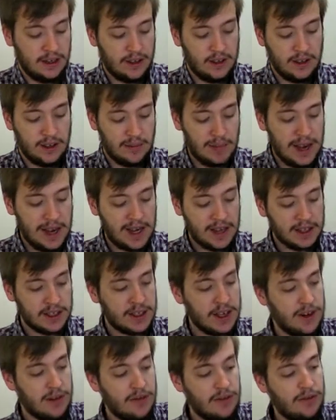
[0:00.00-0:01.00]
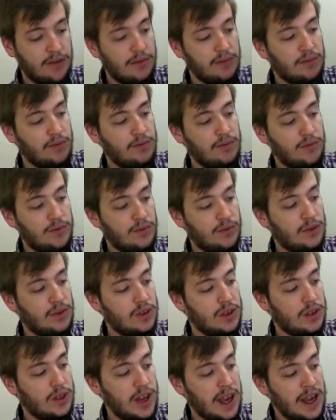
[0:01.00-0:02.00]
The bag
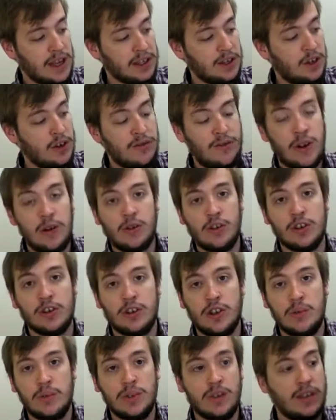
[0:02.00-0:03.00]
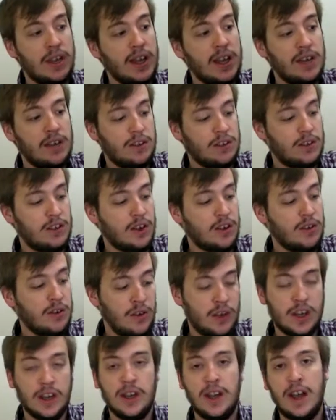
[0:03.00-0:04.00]
itself has two Velcro strips on there, so you
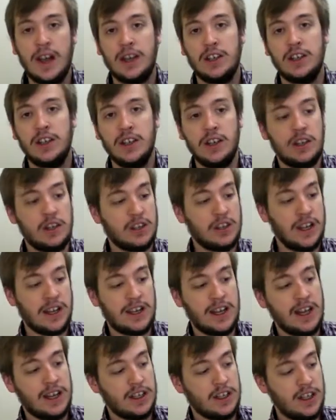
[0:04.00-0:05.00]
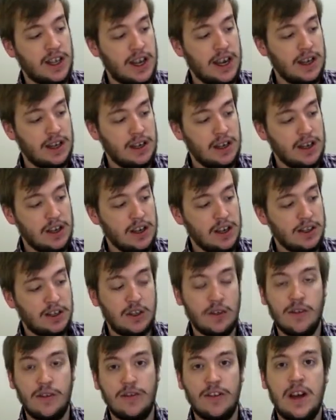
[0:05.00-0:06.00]
can actually just attach that
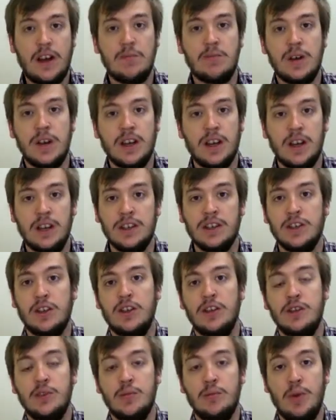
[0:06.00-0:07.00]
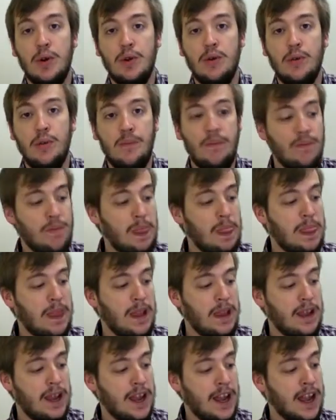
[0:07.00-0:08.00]
to the fabric inside your boot
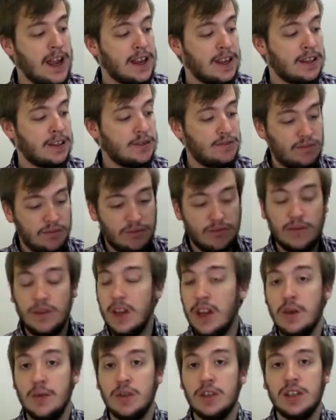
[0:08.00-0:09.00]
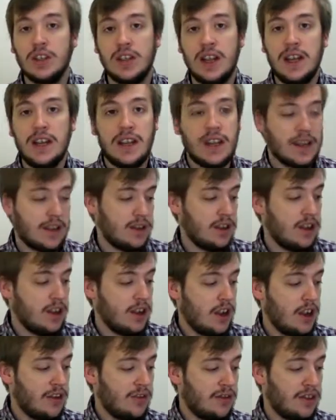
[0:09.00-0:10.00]
and it will just stay there.
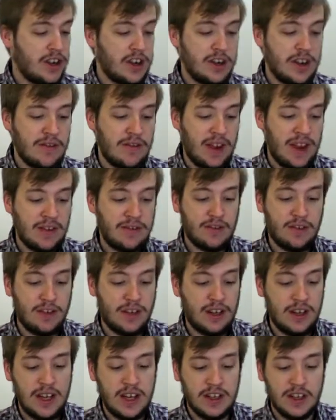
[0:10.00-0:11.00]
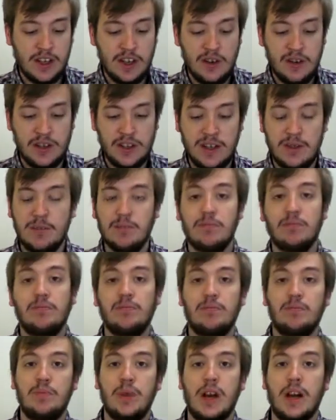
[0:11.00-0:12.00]
Hopefully you never need to use it,
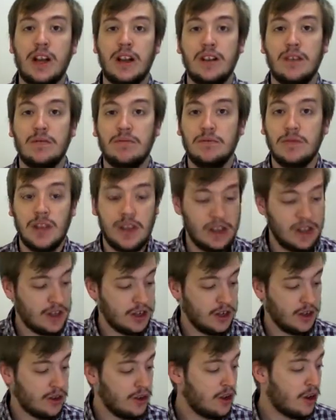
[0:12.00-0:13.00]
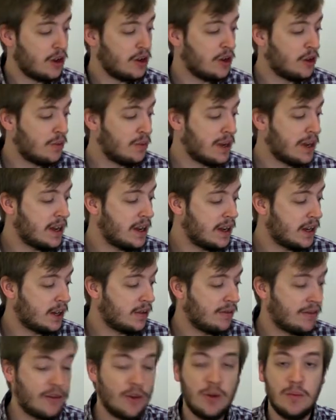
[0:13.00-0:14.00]
but you know you'll be
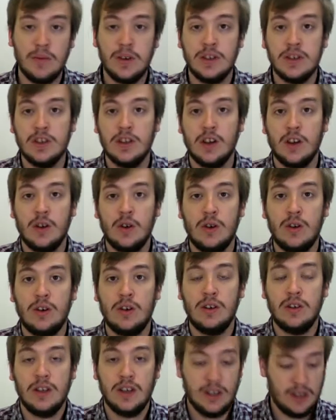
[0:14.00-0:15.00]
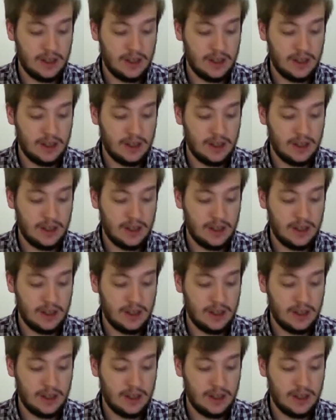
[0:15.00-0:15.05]
conforming to the law